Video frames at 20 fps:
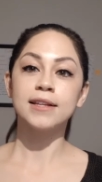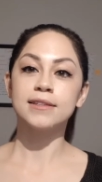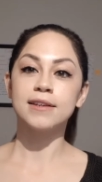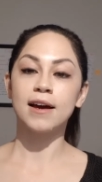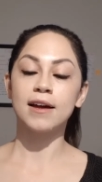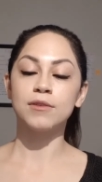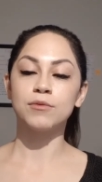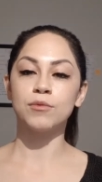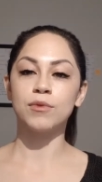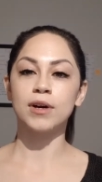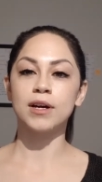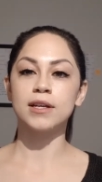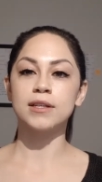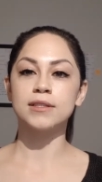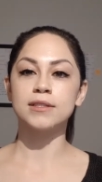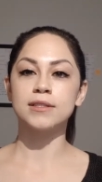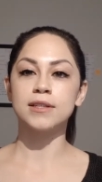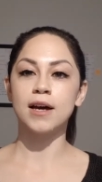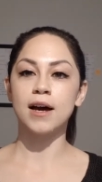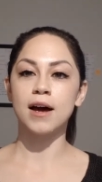done
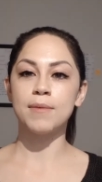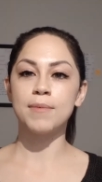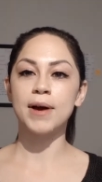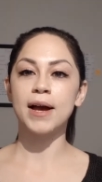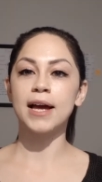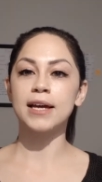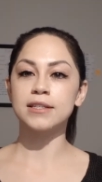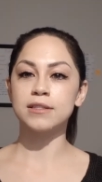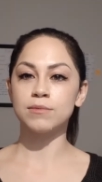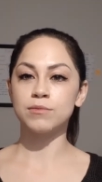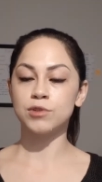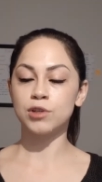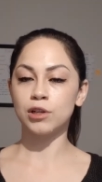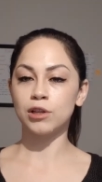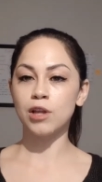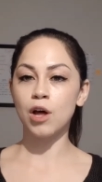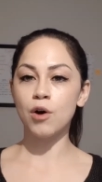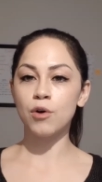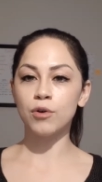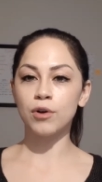was um, I asked them to
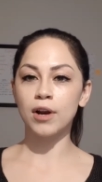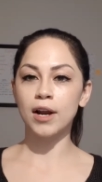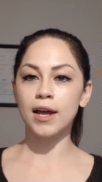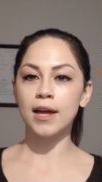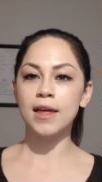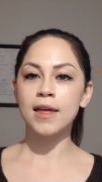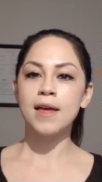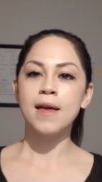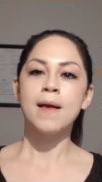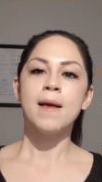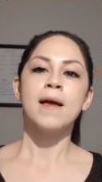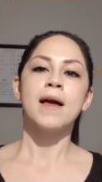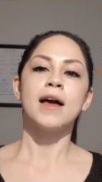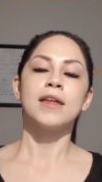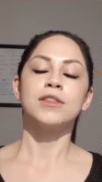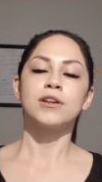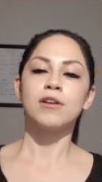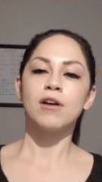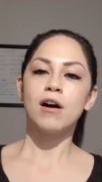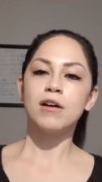lower it,
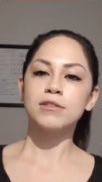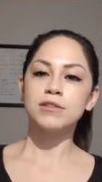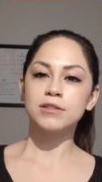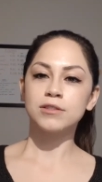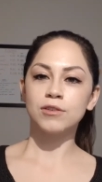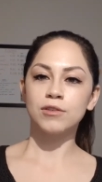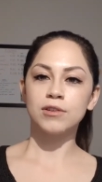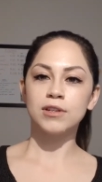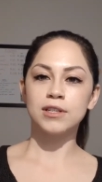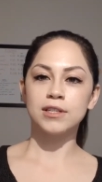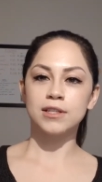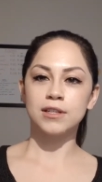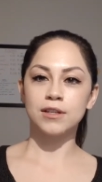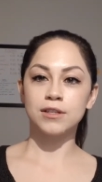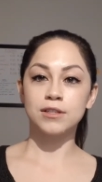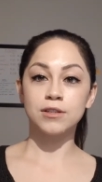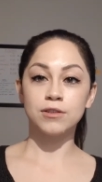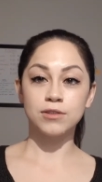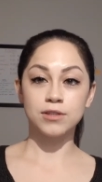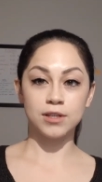and the cost
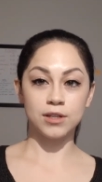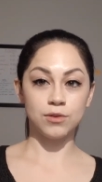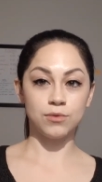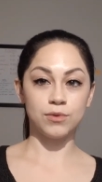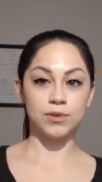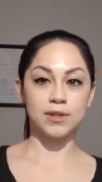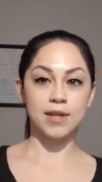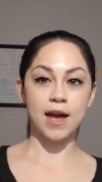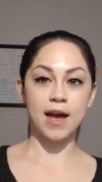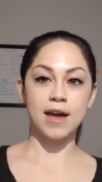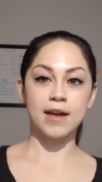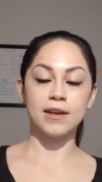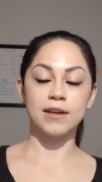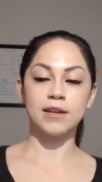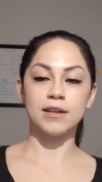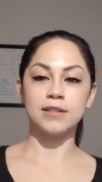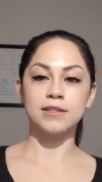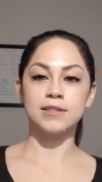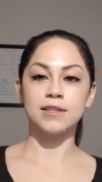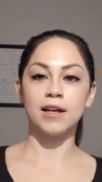associated with that
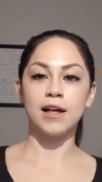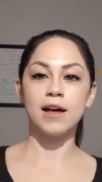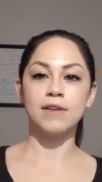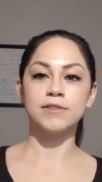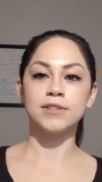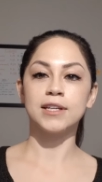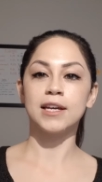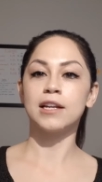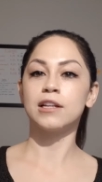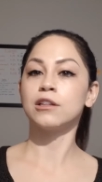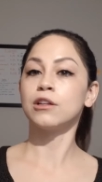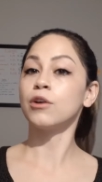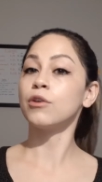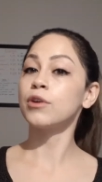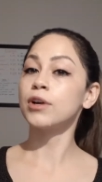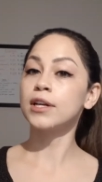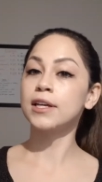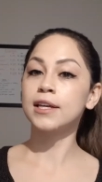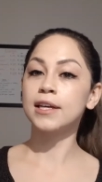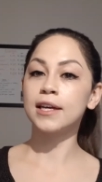is they'll have to get a
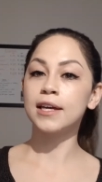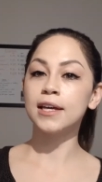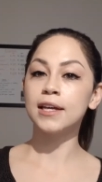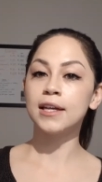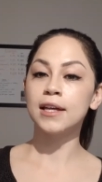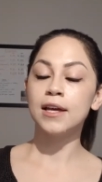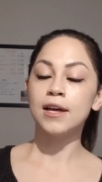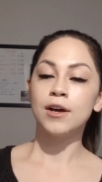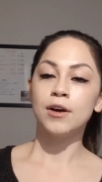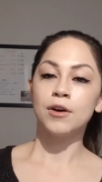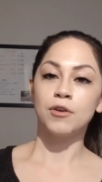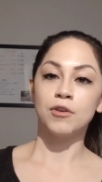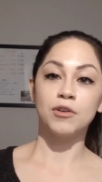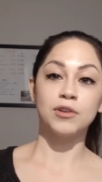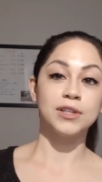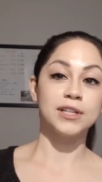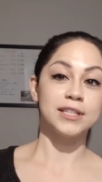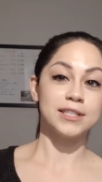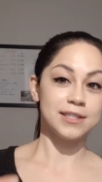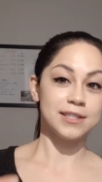lowering kit, or at
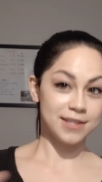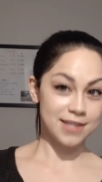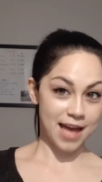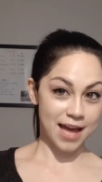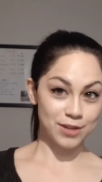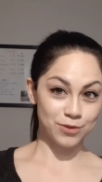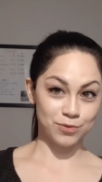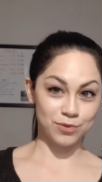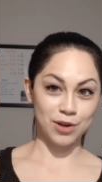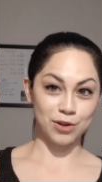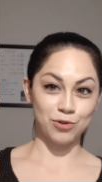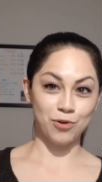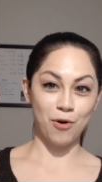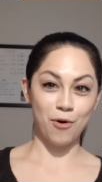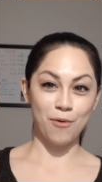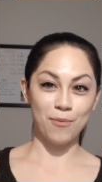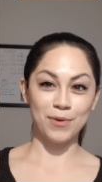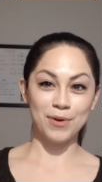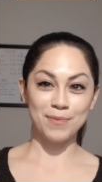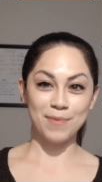least that's what they
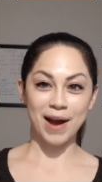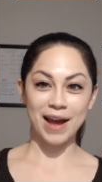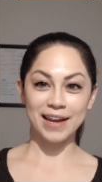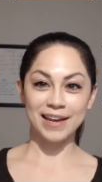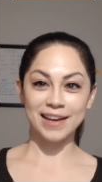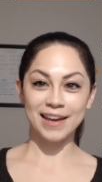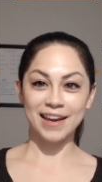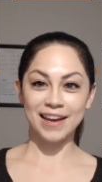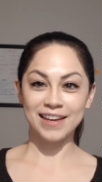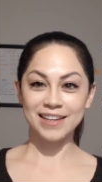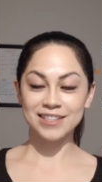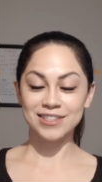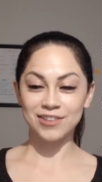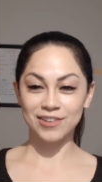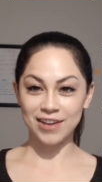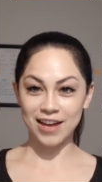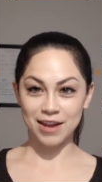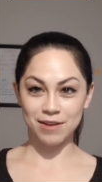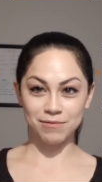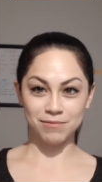told me in my case. So
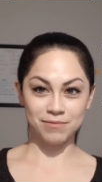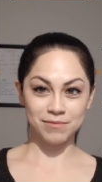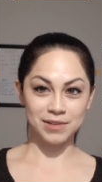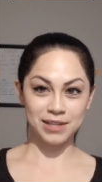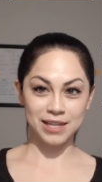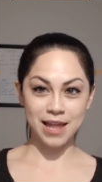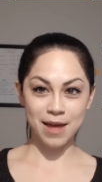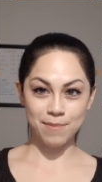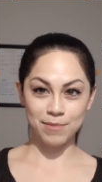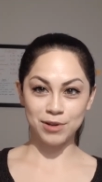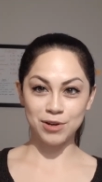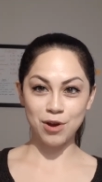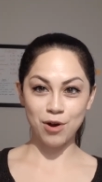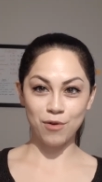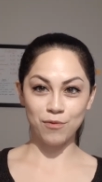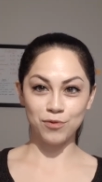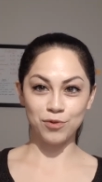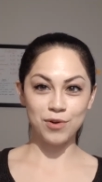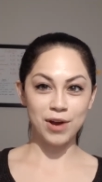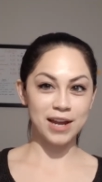again, let me know
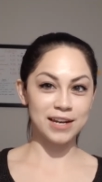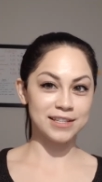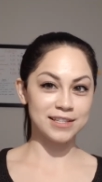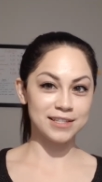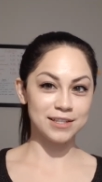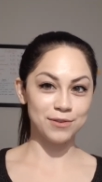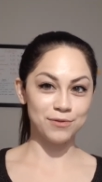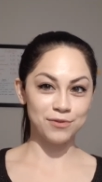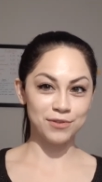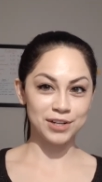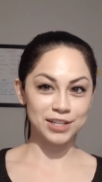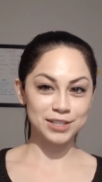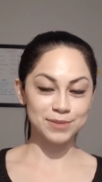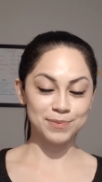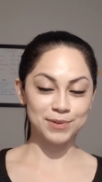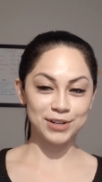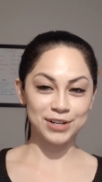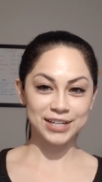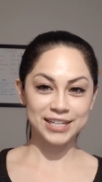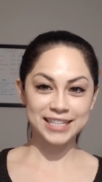if you had a different
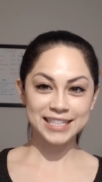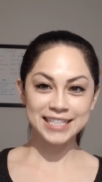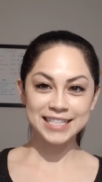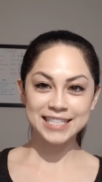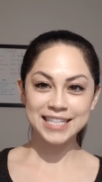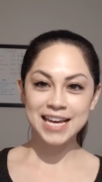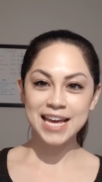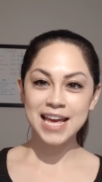experience.